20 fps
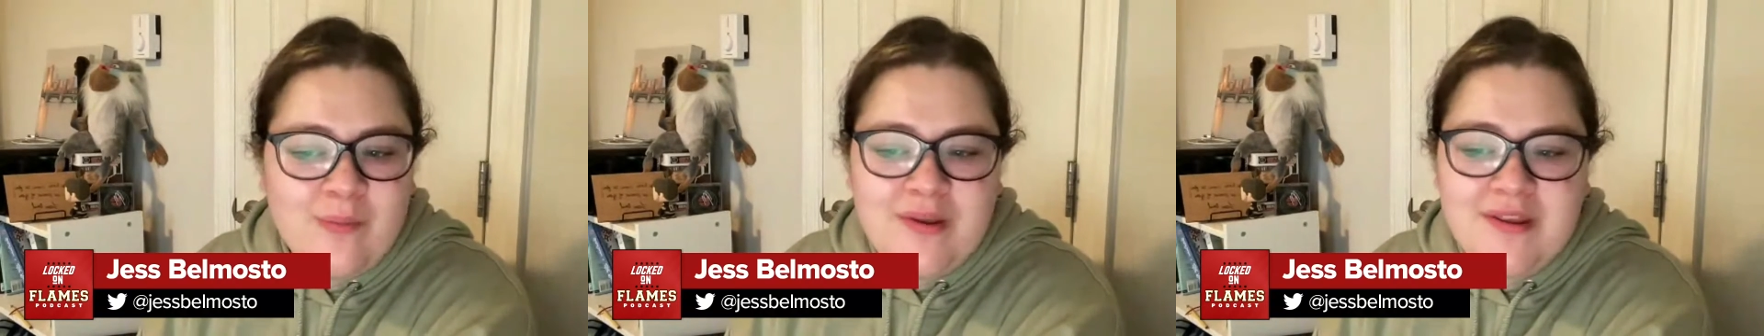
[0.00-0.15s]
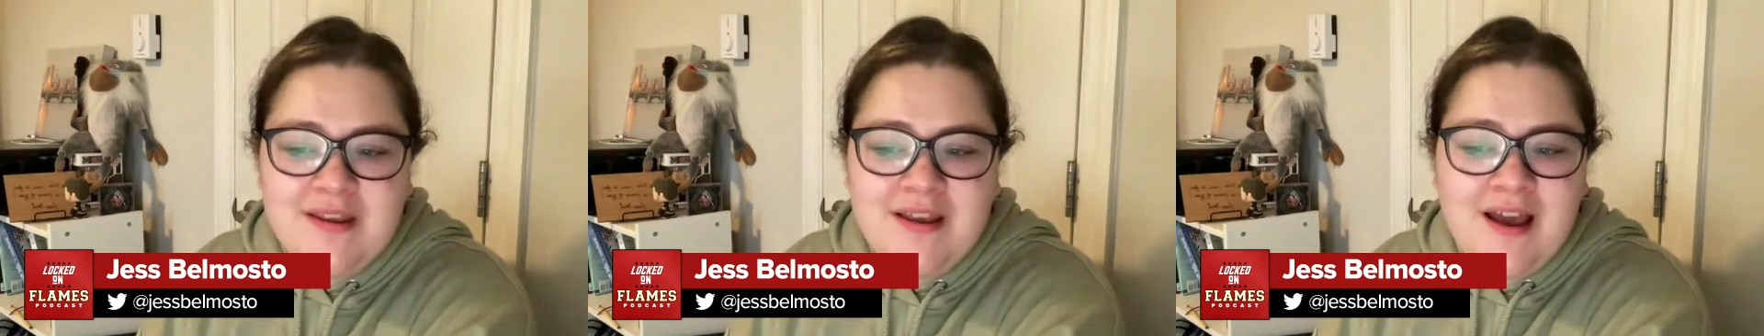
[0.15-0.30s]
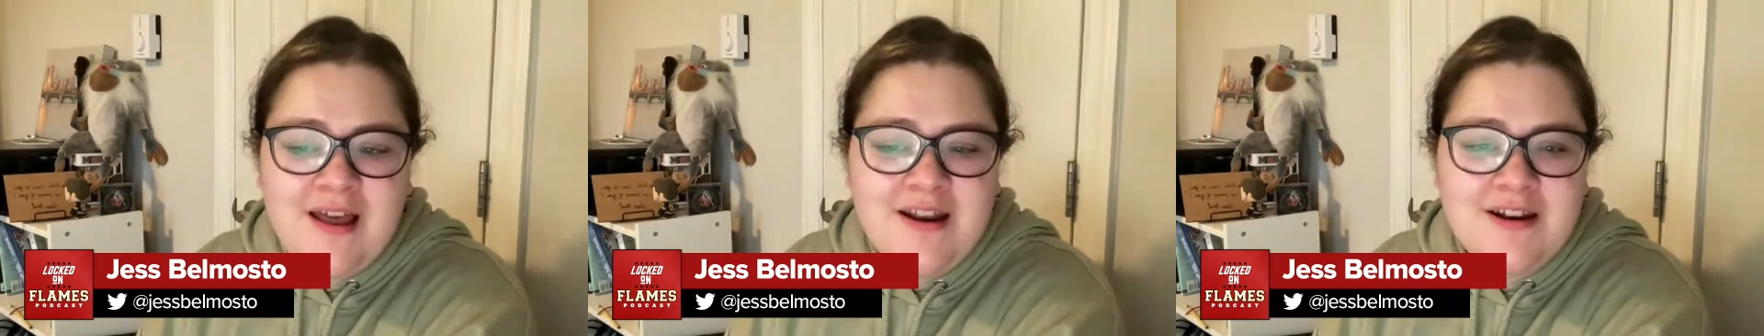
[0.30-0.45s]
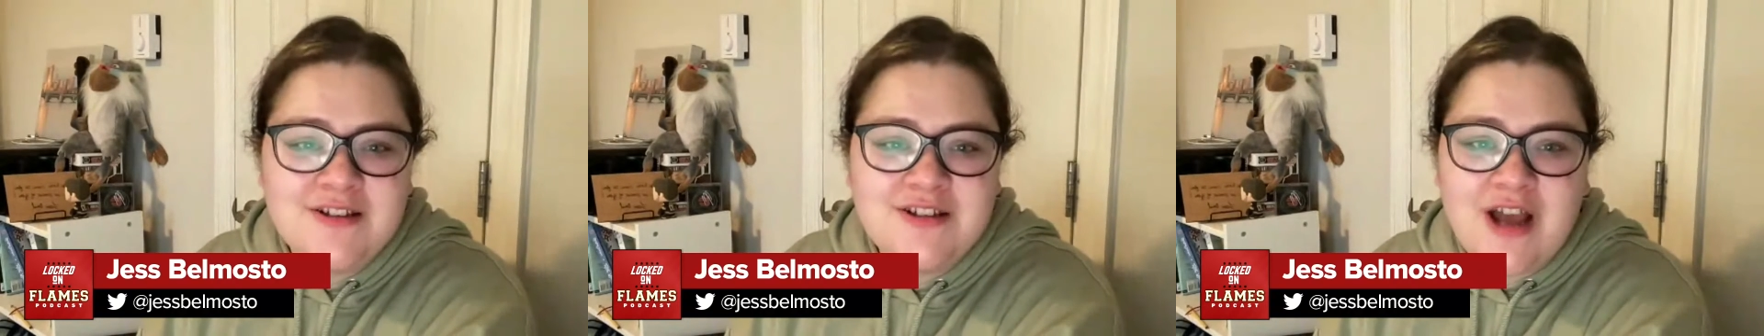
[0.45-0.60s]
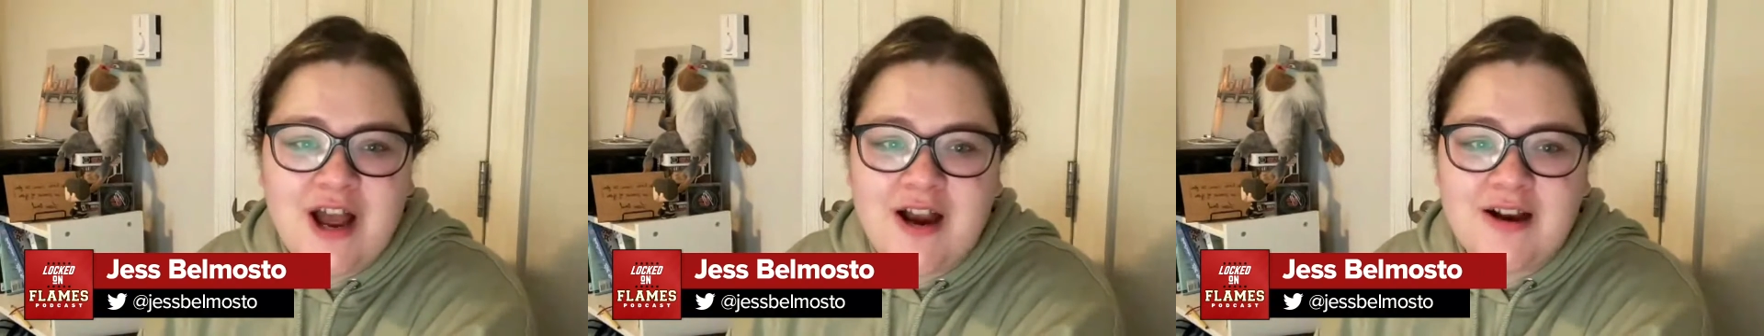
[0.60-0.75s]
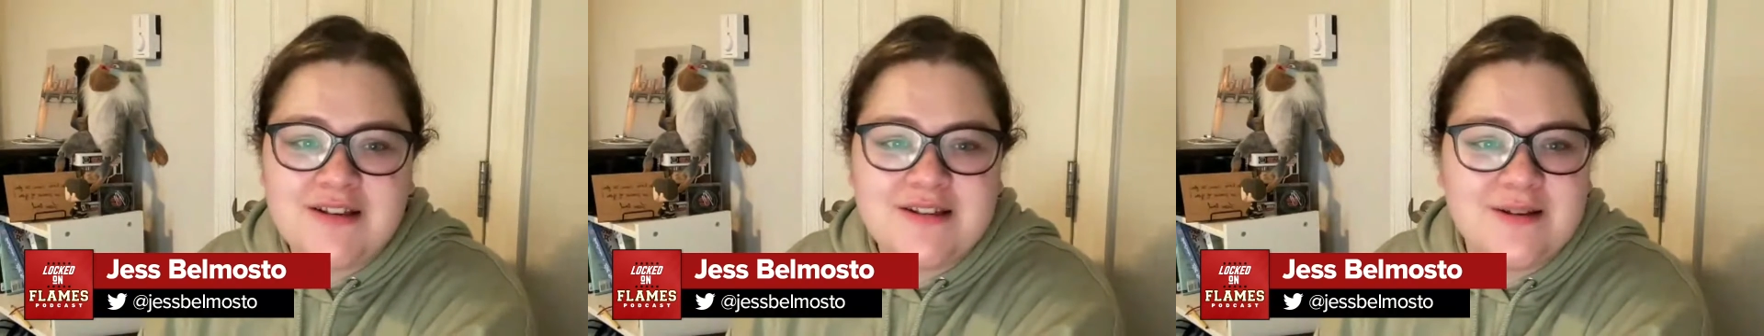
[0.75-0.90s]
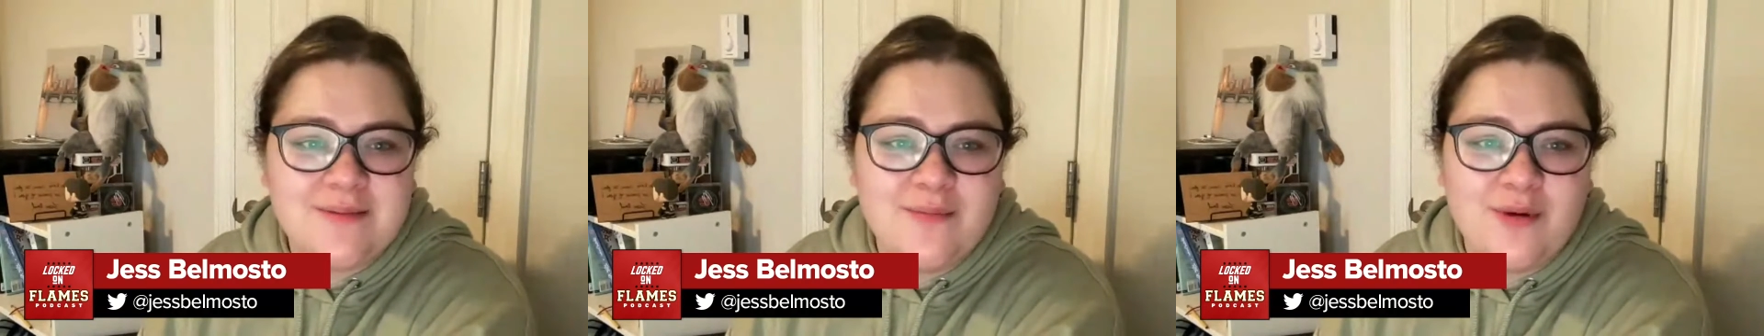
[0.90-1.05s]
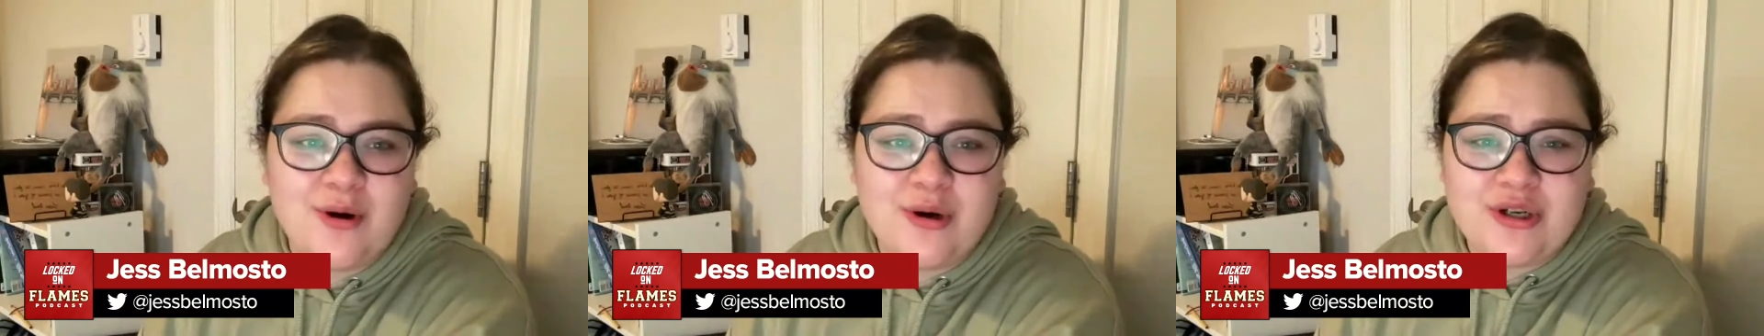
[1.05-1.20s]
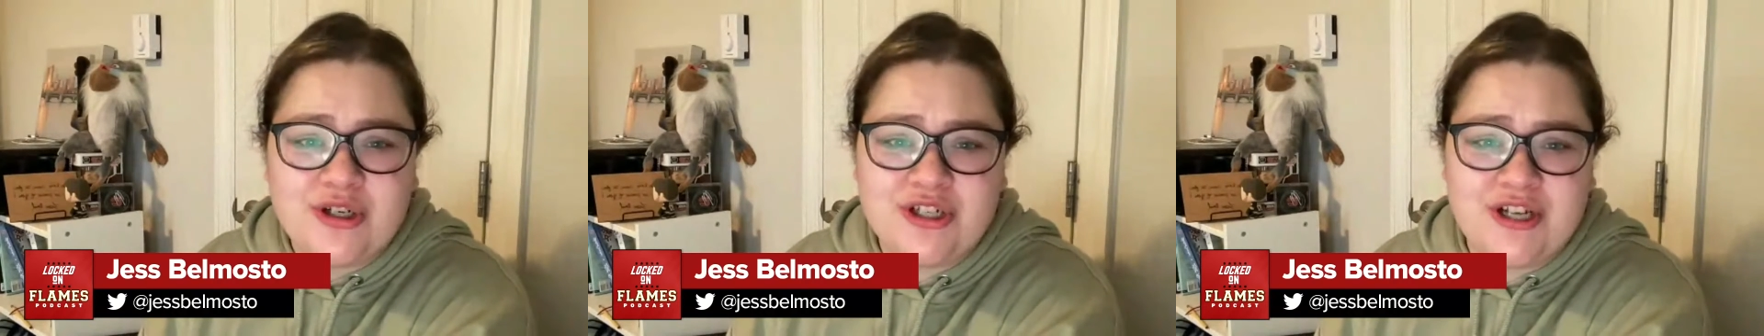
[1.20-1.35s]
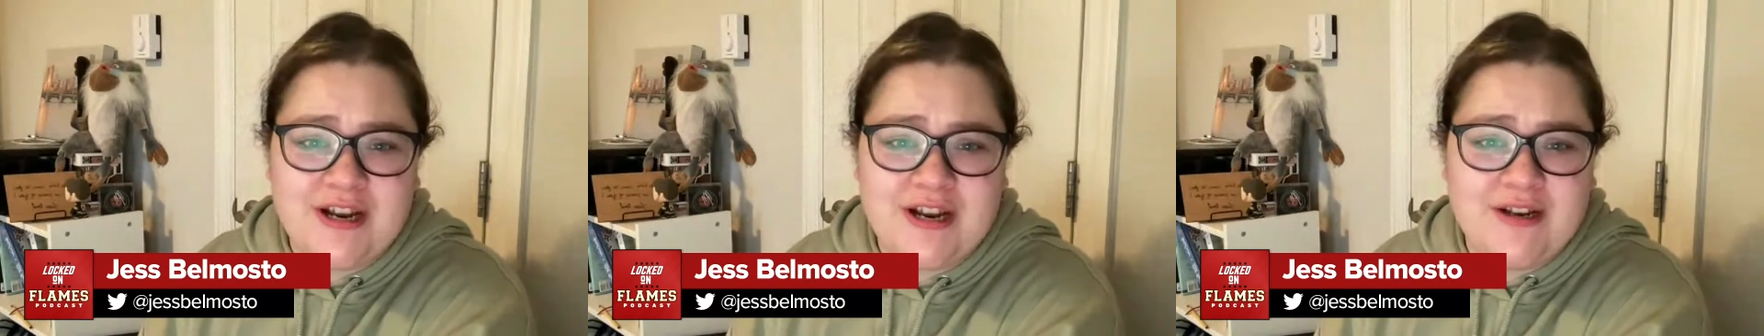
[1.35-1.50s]
to talk some
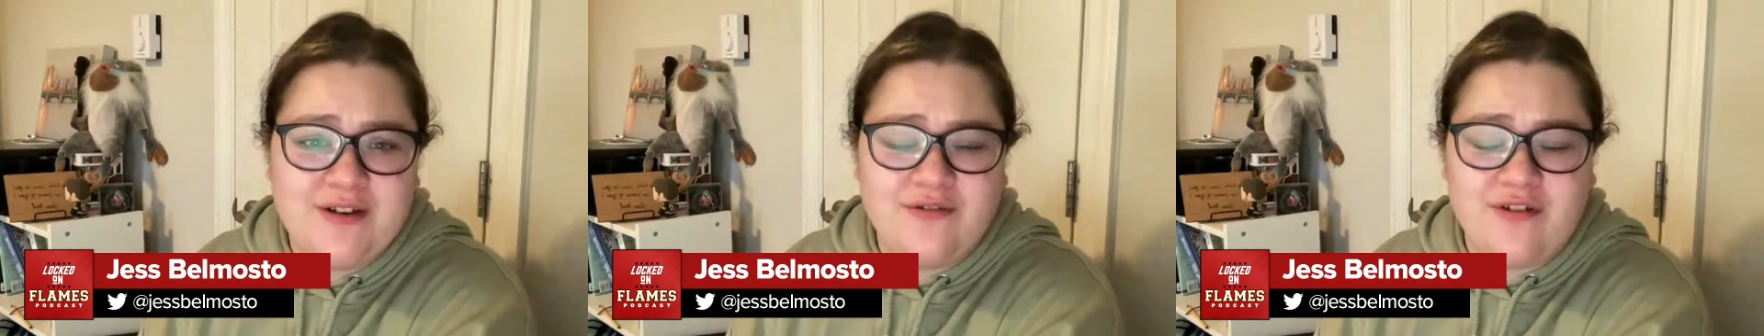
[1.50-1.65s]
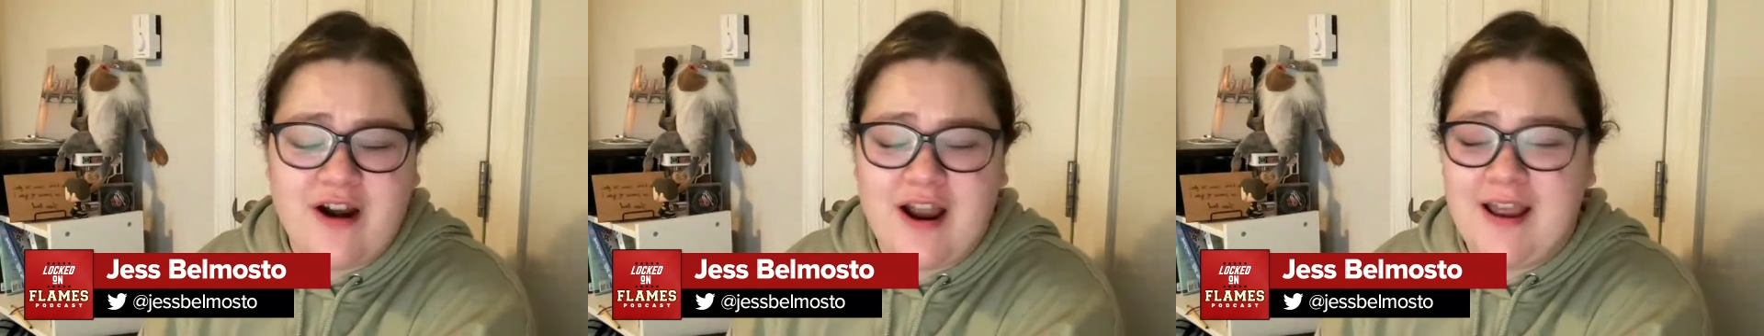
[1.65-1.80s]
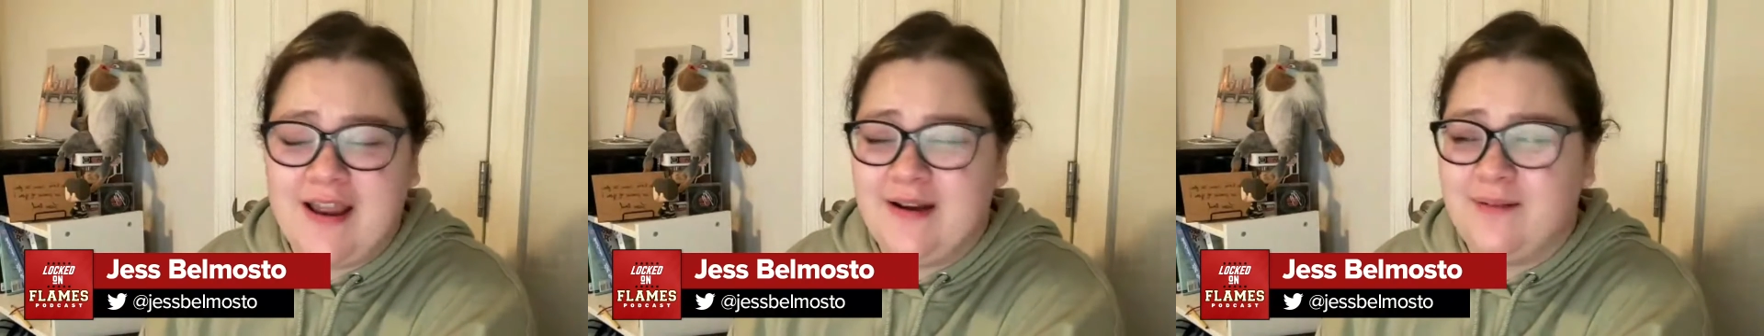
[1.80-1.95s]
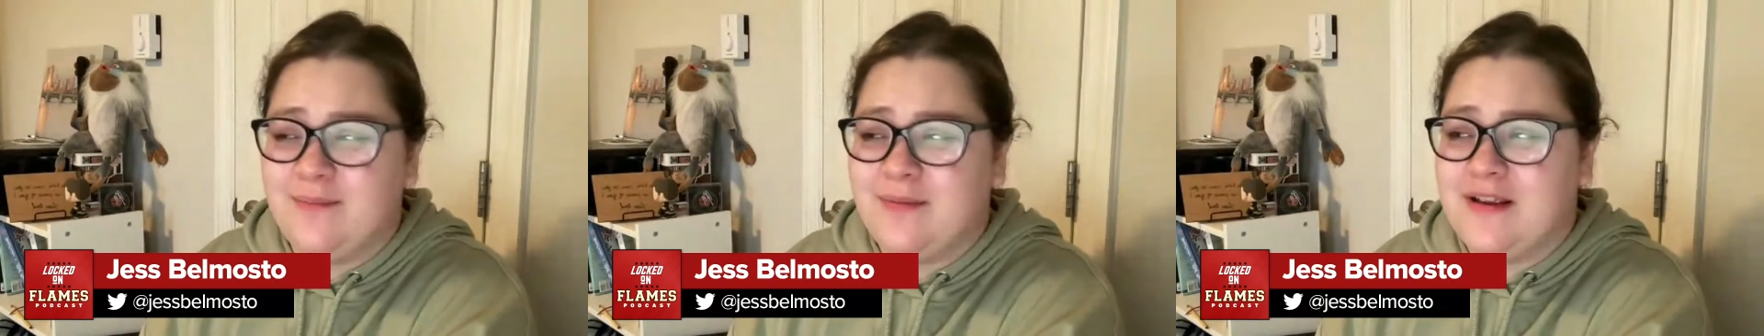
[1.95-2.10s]
more Shane Wright,